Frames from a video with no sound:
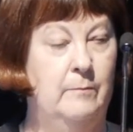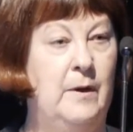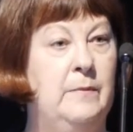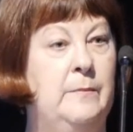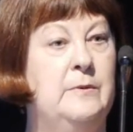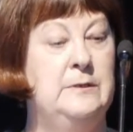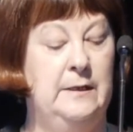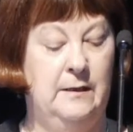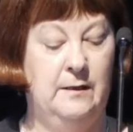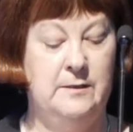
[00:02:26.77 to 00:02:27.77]
may be a
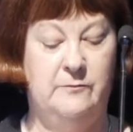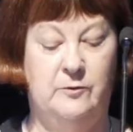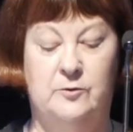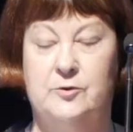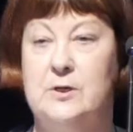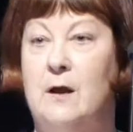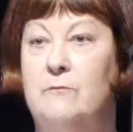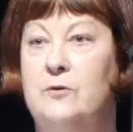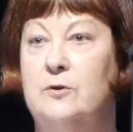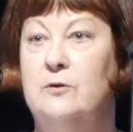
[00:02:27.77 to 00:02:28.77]
particularly difficult time
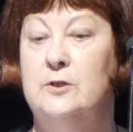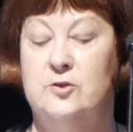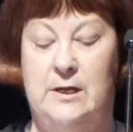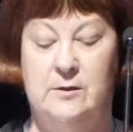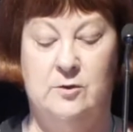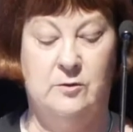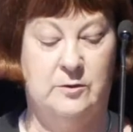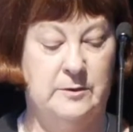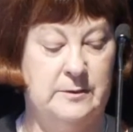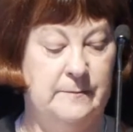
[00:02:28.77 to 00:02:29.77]
for newly trained
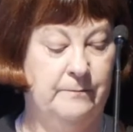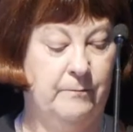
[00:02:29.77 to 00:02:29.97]
doctors.